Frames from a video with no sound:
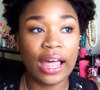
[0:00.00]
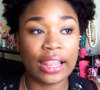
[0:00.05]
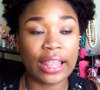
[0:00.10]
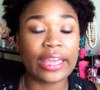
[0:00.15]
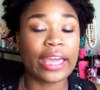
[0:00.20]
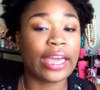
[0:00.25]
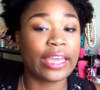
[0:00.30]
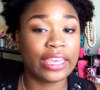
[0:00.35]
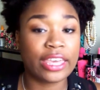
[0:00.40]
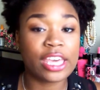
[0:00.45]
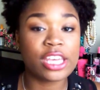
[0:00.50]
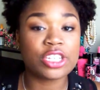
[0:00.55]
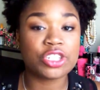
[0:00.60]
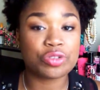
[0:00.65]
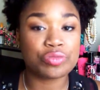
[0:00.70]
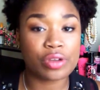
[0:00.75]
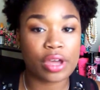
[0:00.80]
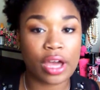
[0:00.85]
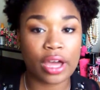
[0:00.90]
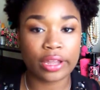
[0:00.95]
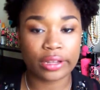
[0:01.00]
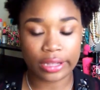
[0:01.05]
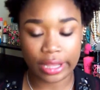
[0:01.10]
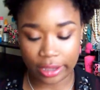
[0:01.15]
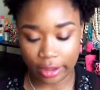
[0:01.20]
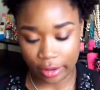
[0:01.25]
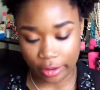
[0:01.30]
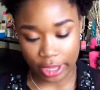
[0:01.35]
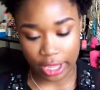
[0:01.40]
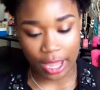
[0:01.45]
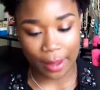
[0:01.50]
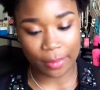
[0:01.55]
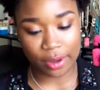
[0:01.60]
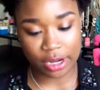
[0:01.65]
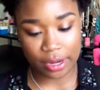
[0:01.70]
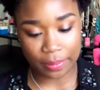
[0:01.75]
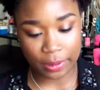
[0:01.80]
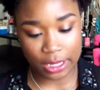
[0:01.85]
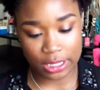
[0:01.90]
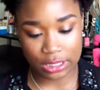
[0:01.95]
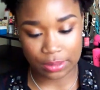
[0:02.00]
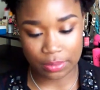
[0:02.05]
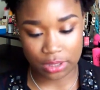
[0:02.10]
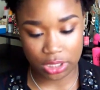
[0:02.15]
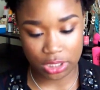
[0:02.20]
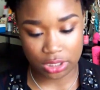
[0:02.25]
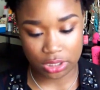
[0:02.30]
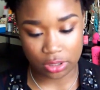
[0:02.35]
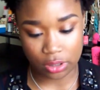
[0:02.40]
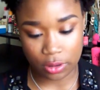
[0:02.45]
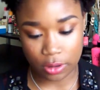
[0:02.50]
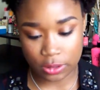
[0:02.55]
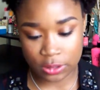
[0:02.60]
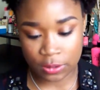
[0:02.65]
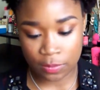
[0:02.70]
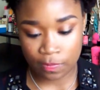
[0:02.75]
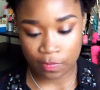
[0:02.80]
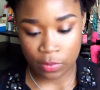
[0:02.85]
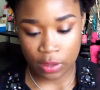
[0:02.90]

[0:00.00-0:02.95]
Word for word: Like, I kid you not. Like, okay, I'm gonna play some of these songs,